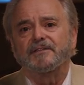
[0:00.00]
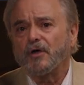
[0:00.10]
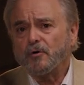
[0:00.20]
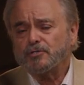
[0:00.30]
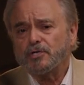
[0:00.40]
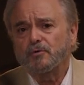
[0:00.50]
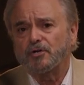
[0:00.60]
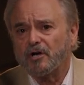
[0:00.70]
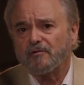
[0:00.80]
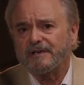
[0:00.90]
Those who
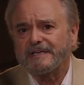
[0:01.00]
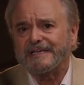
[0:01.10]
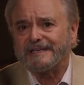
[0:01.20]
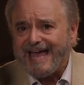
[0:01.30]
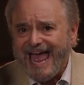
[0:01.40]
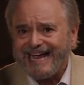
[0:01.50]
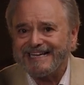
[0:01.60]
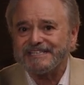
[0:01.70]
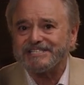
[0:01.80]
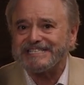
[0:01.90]
currently
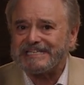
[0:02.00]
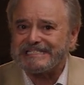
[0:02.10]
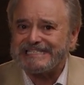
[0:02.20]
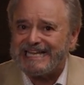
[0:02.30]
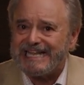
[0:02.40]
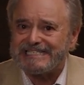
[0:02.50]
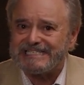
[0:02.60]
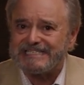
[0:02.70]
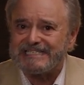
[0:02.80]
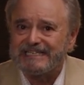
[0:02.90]
lack
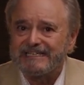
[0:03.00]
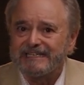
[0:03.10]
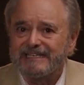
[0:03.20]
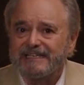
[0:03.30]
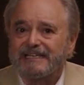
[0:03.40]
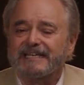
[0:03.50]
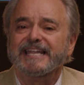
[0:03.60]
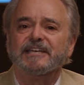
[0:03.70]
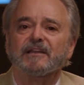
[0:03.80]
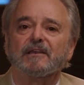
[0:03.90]
success
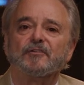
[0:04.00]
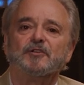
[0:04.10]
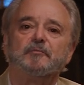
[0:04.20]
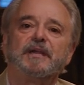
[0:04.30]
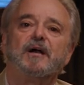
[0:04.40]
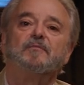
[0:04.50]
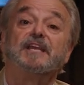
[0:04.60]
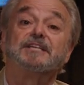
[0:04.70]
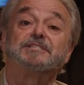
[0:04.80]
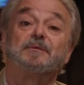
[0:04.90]
need to learn to become
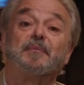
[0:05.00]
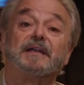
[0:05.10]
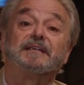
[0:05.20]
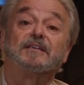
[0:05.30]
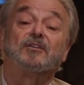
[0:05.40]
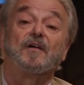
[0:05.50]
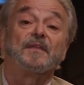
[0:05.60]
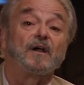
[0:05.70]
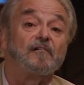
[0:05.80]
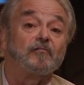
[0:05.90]
less dependent on
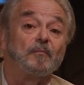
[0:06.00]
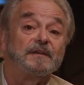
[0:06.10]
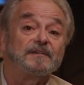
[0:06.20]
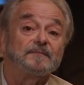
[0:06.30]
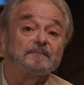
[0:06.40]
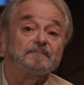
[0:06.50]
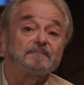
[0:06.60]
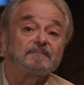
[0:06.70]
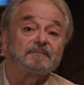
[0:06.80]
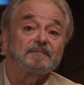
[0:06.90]
the government.
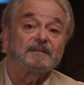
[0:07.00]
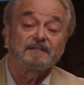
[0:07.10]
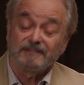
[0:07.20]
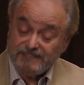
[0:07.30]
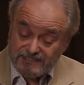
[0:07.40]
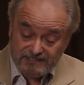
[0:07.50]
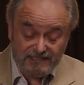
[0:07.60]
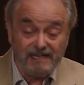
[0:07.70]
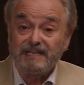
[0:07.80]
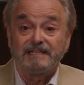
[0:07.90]
Listen,
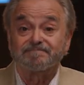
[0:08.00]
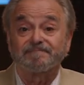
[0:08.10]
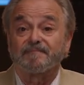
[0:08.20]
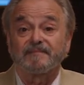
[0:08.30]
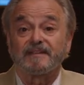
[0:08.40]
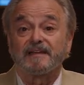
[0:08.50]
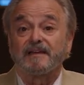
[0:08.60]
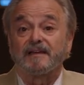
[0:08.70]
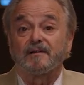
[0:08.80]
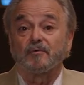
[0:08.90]

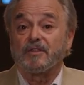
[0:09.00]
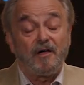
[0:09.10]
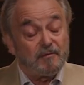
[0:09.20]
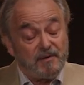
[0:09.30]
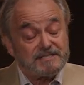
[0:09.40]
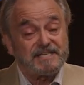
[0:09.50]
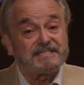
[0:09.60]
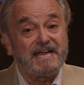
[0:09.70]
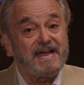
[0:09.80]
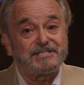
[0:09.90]
with all the best
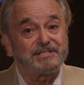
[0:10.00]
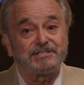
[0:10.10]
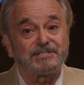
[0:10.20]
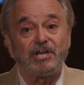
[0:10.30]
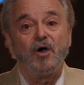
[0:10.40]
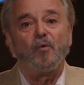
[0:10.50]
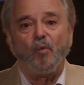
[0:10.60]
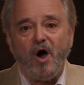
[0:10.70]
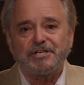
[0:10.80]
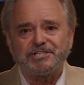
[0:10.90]
intentions,
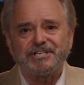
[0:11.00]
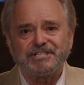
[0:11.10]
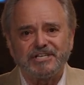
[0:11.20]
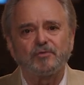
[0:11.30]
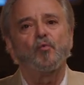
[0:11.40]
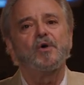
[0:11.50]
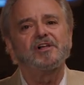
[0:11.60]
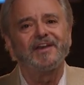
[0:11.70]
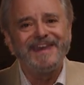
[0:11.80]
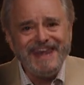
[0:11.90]
Washington
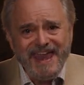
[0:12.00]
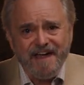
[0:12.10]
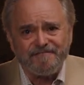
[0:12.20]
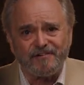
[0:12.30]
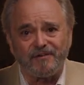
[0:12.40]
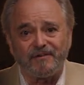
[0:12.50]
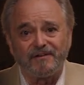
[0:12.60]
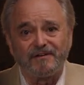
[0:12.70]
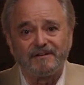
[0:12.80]
will never